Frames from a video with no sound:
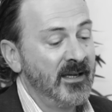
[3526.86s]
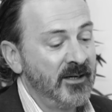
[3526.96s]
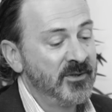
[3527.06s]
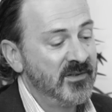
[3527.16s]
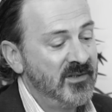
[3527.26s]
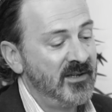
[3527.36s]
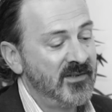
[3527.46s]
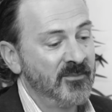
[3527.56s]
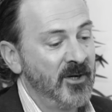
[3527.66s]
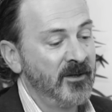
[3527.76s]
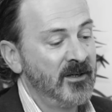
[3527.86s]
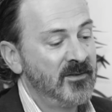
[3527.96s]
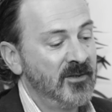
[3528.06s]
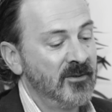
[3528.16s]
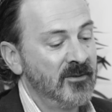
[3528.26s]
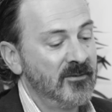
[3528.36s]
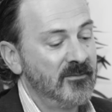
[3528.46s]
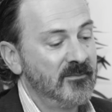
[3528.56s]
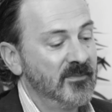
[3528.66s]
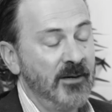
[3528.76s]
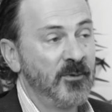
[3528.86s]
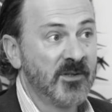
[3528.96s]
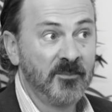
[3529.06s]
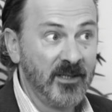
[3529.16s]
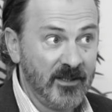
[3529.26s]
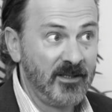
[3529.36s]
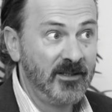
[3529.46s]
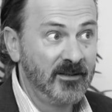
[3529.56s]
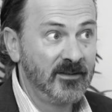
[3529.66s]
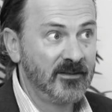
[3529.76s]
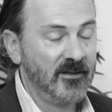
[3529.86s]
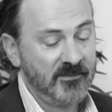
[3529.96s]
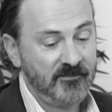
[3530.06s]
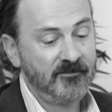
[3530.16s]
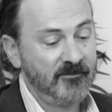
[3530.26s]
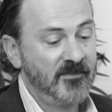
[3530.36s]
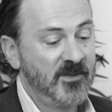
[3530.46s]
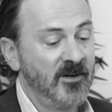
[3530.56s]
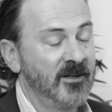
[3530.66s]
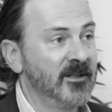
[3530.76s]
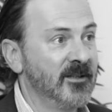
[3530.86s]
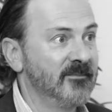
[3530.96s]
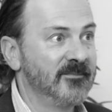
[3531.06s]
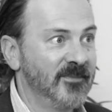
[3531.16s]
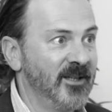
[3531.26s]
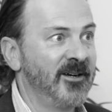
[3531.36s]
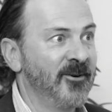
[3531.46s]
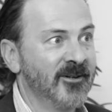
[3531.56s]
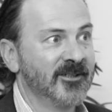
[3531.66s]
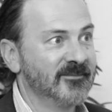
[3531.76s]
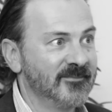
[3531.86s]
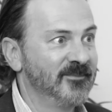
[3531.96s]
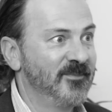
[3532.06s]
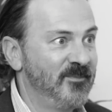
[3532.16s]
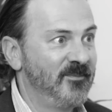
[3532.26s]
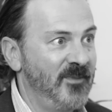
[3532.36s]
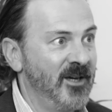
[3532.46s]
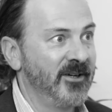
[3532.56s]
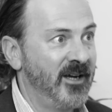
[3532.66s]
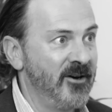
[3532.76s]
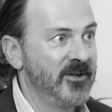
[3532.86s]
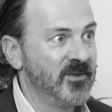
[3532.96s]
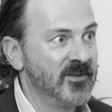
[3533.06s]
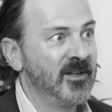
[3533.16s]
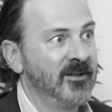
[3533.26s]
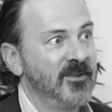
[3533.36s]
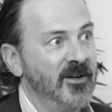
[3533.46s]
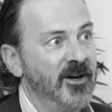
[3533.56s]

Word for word: And that was a testimony to that wasn't me. I signed the letter and you know encouraged the team